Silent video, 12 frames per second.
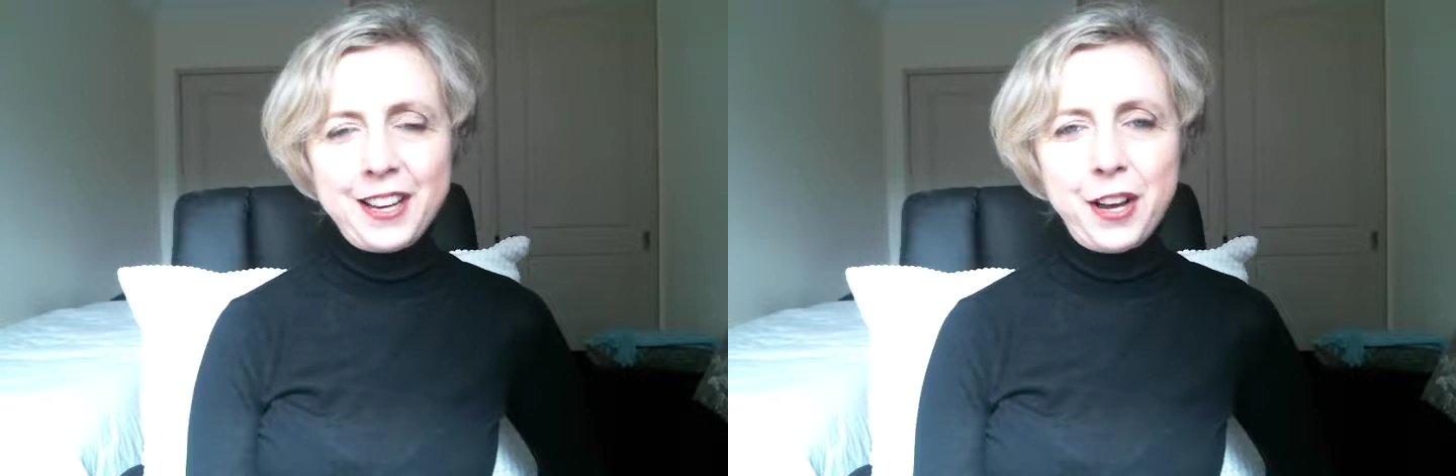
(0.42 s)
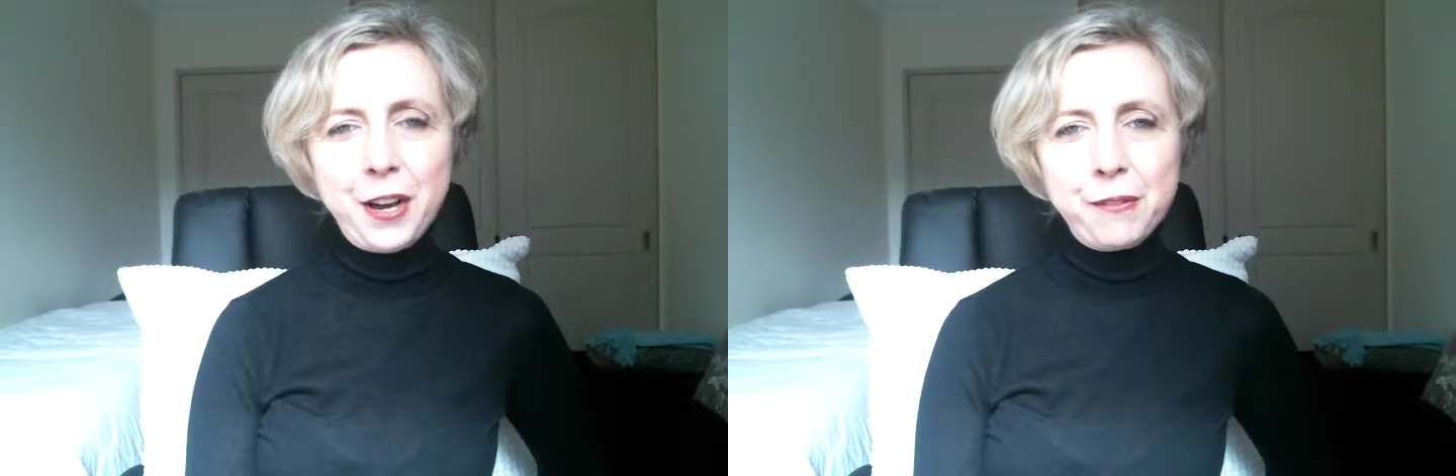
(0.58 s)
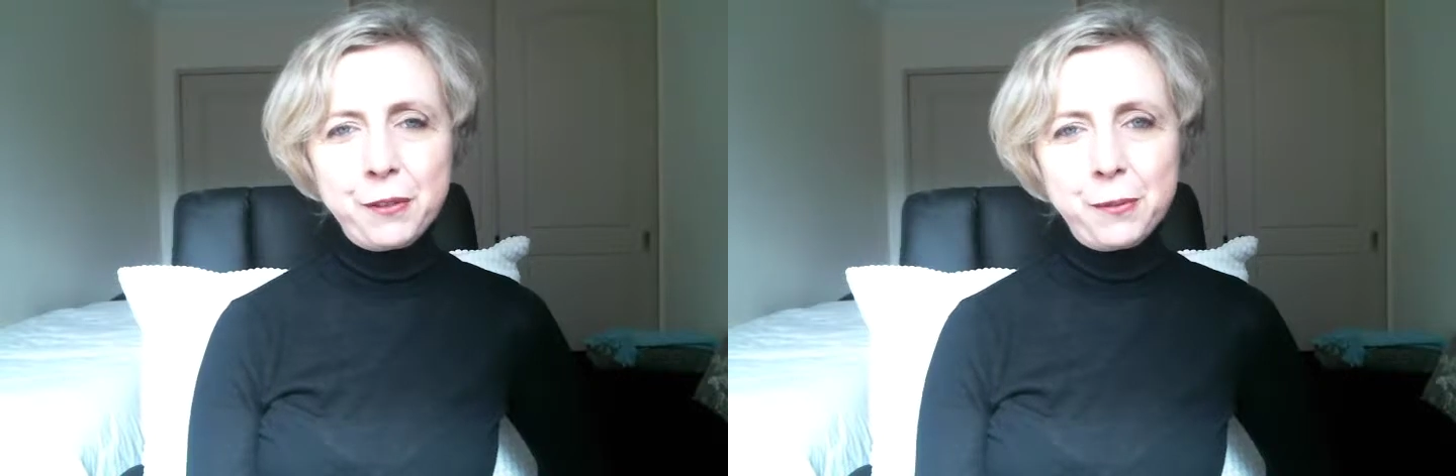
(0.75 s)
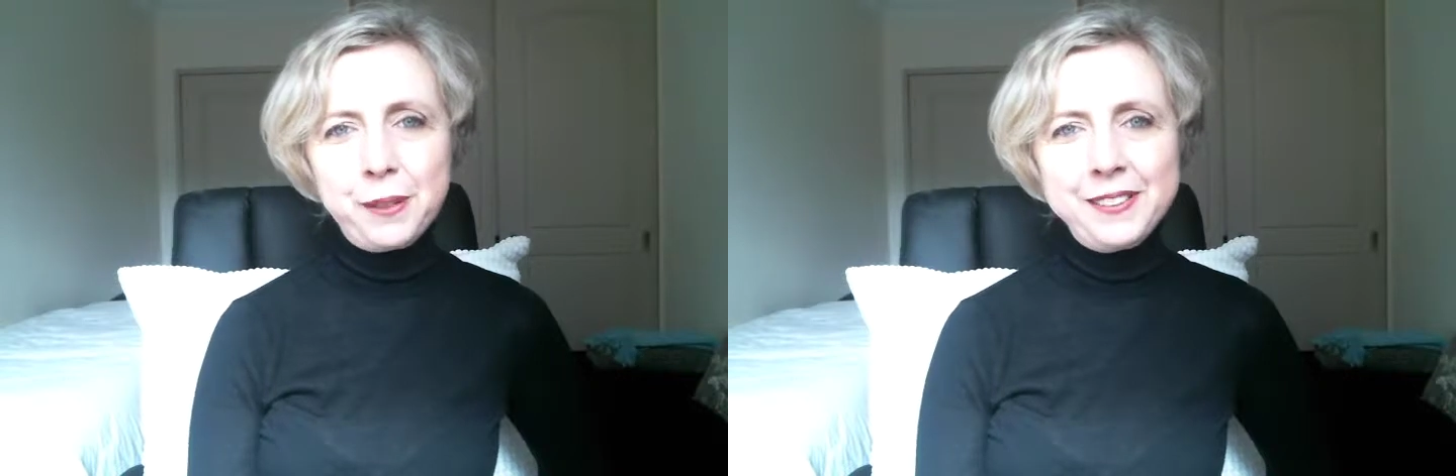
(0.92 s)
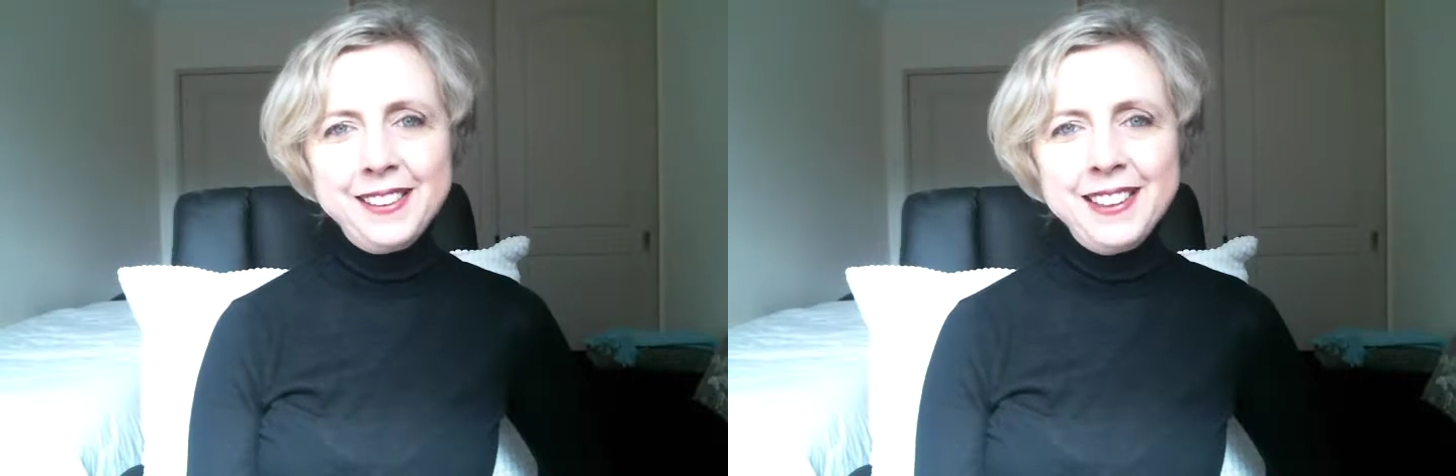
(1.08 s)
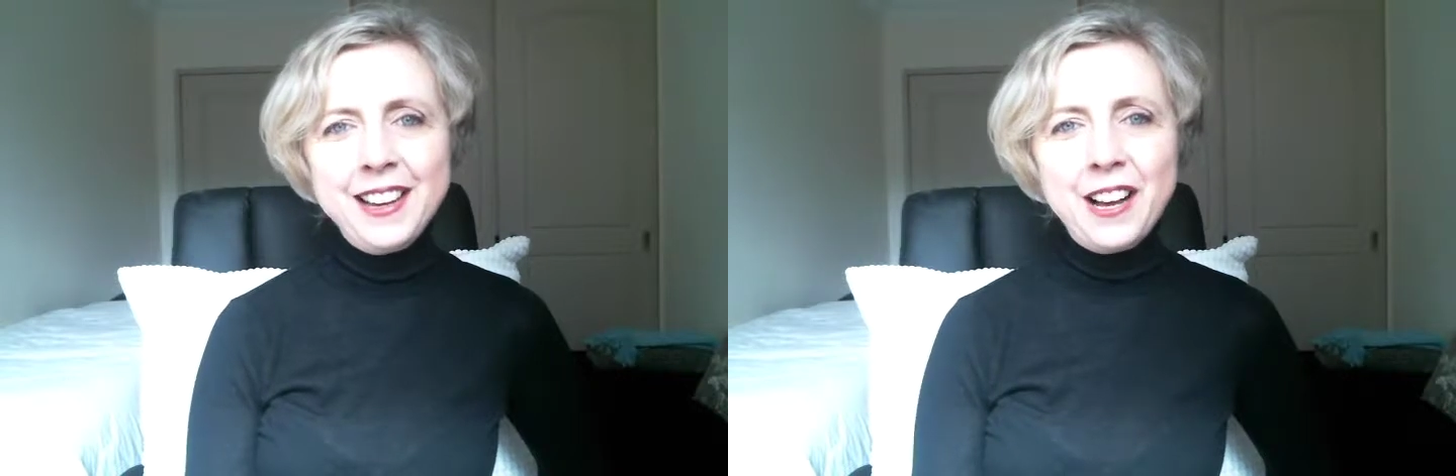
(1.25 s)
Hi
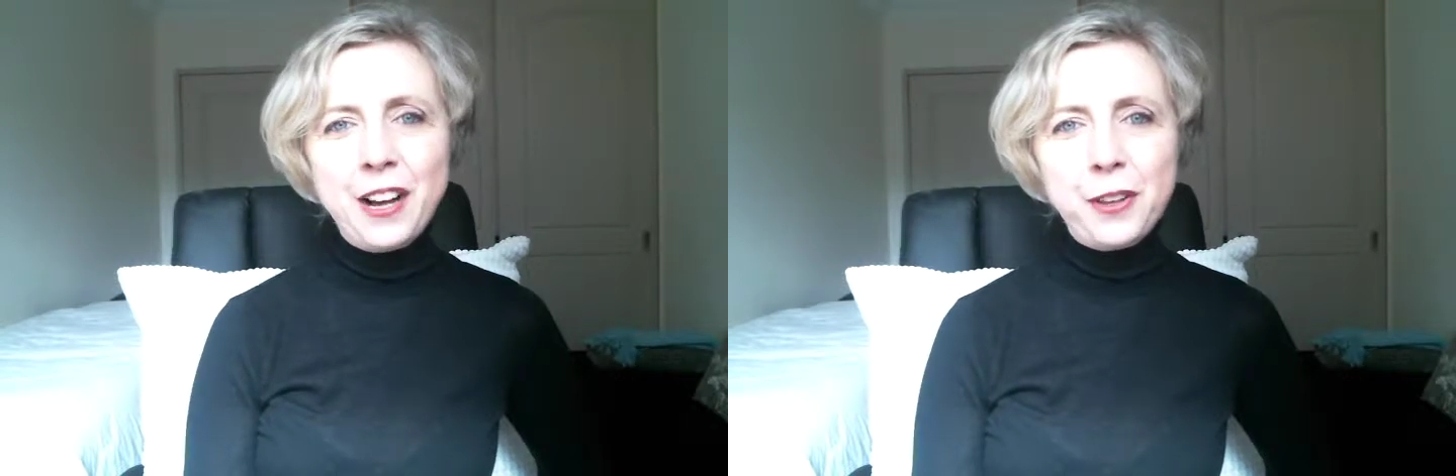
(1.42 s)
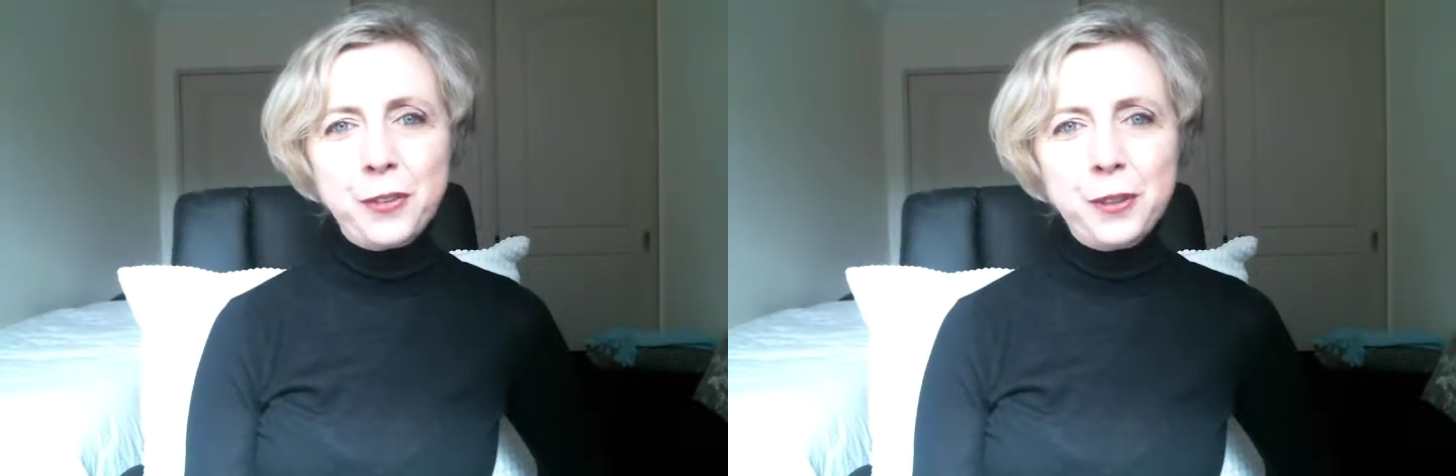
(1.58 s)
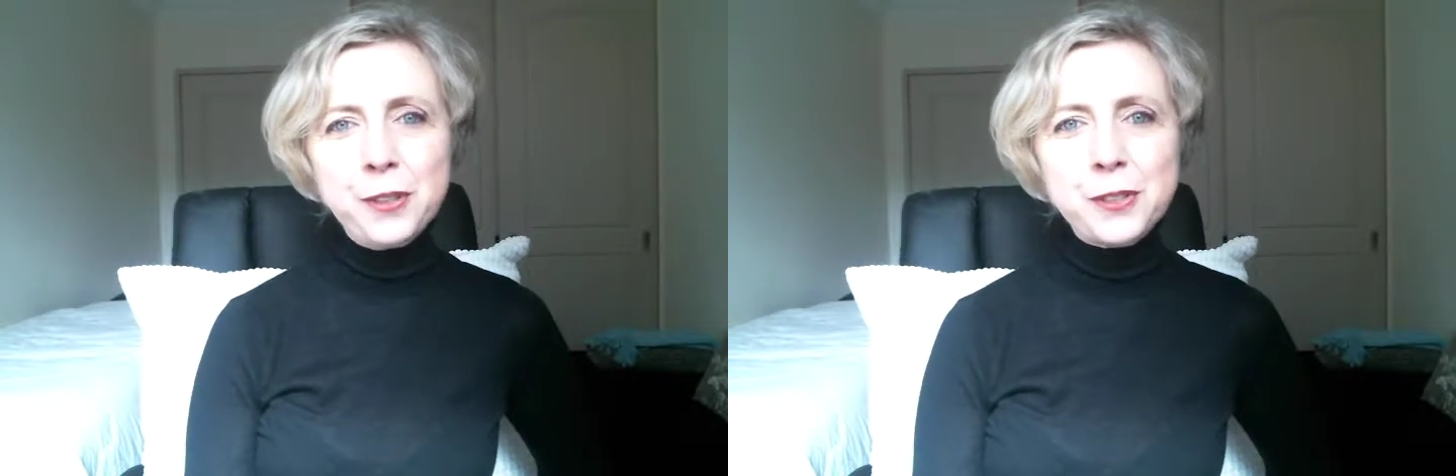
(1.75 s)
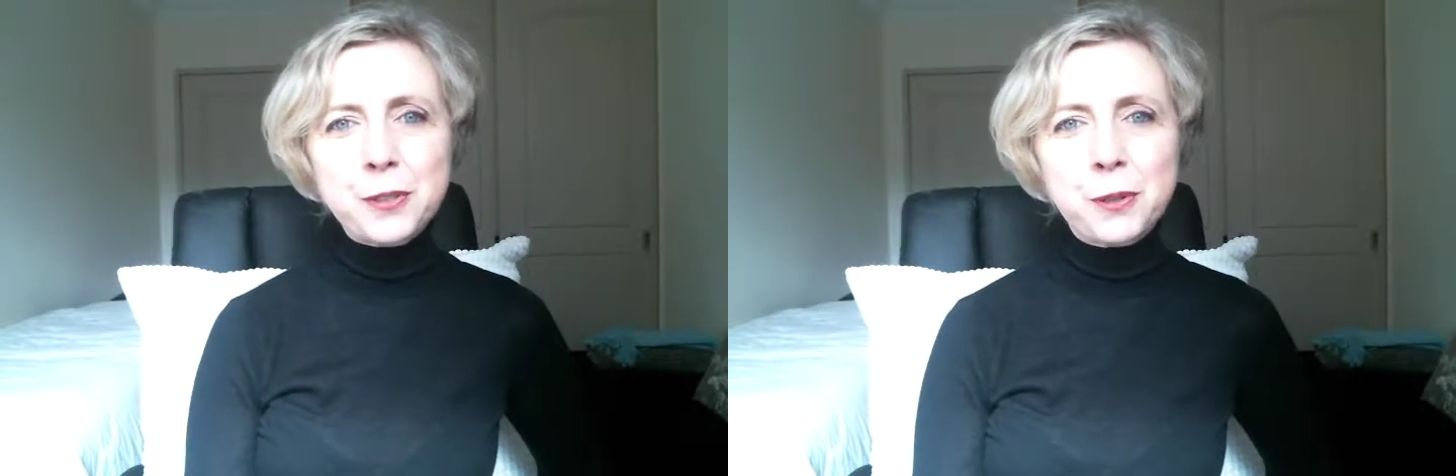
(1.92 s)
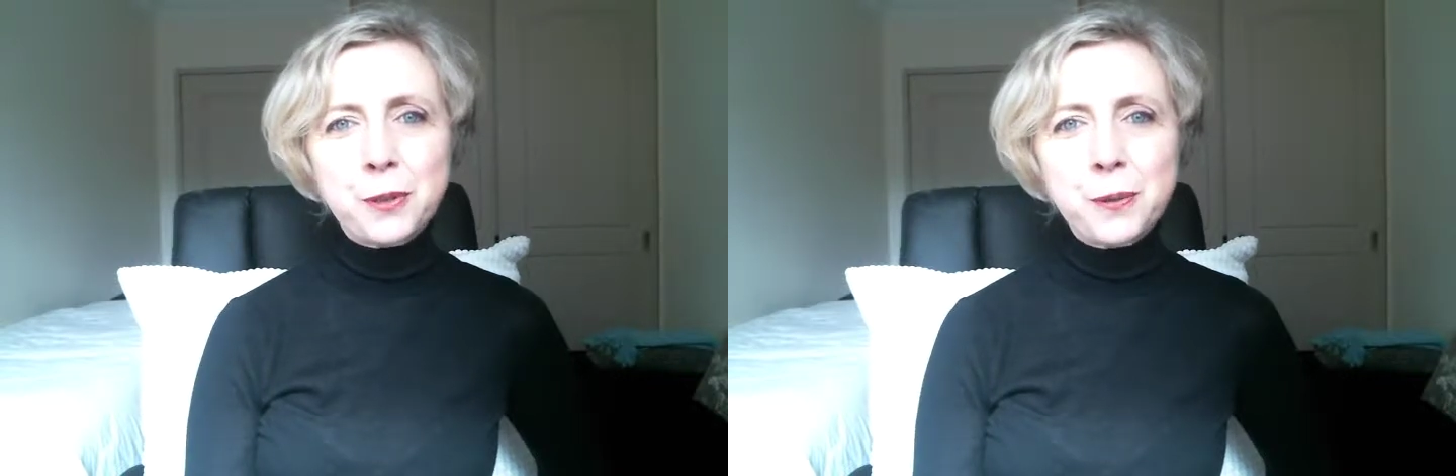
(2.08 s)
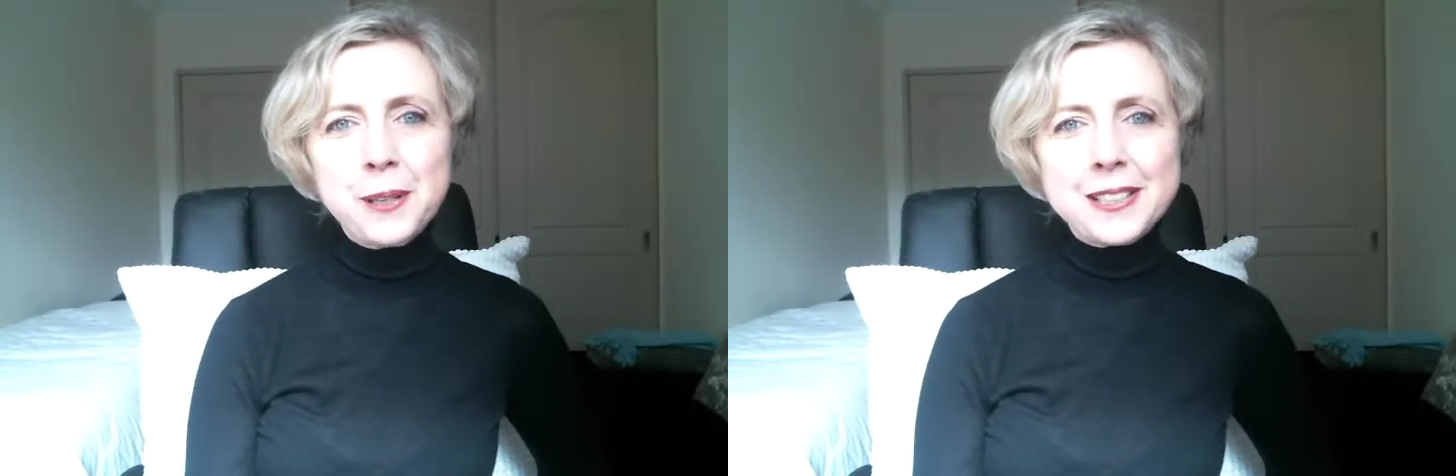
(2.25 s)
everyone, I thought I'd do a
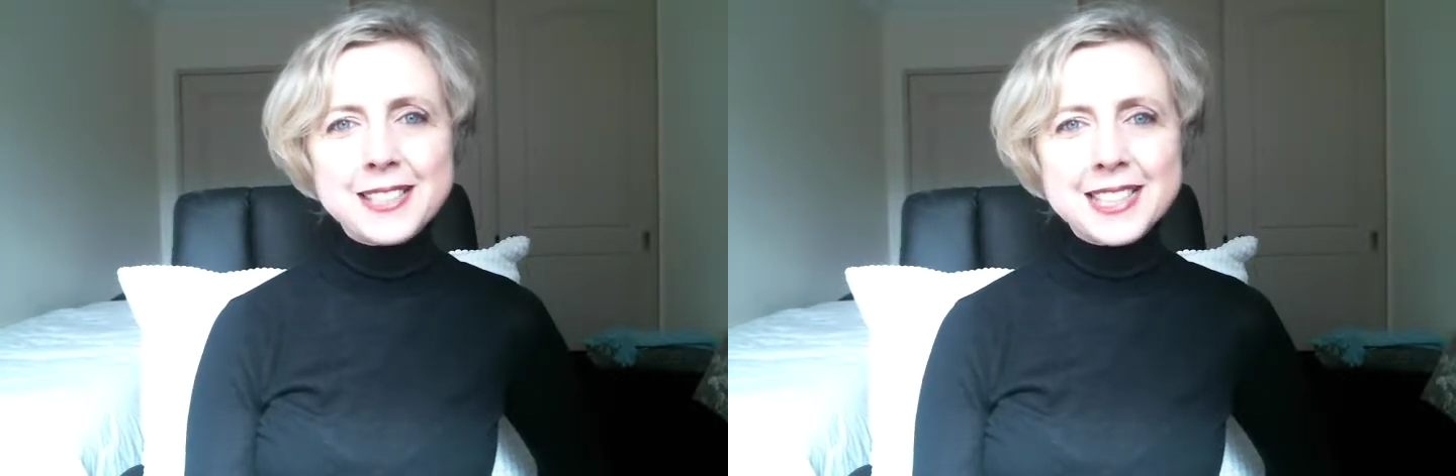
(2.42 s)
quick